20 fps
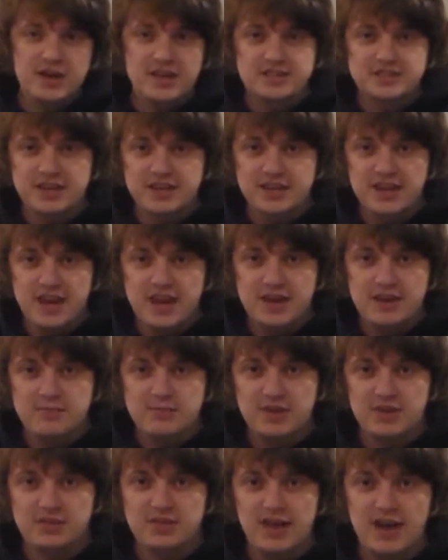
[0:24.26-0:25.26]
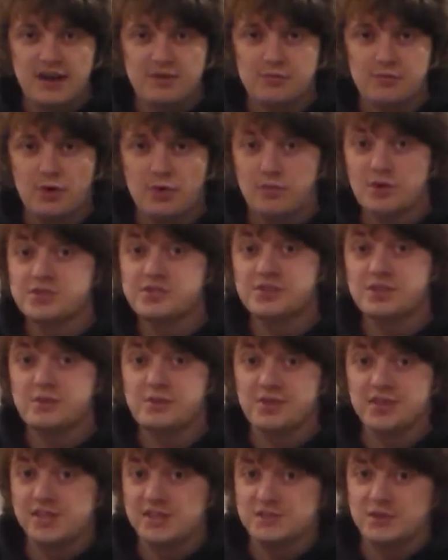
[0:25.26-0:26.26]
is a game that originally
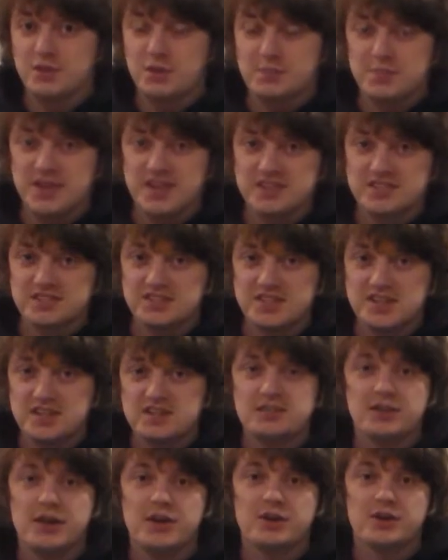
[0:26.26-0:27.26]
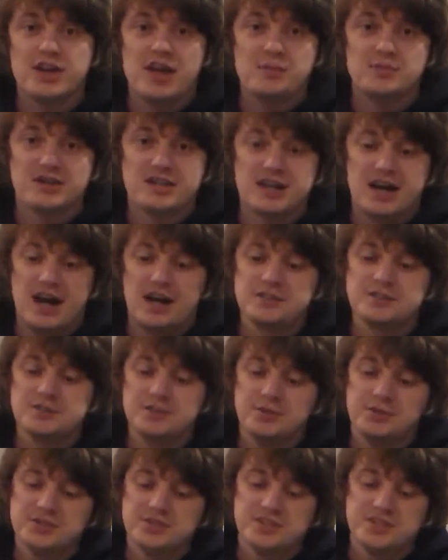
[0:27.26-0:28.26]
released for the PC, later came to
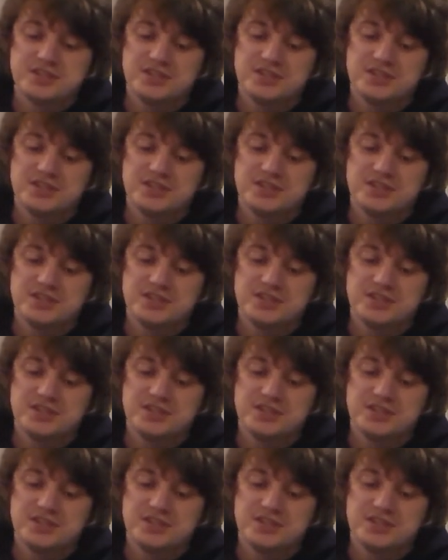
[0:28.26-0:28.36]
consoles.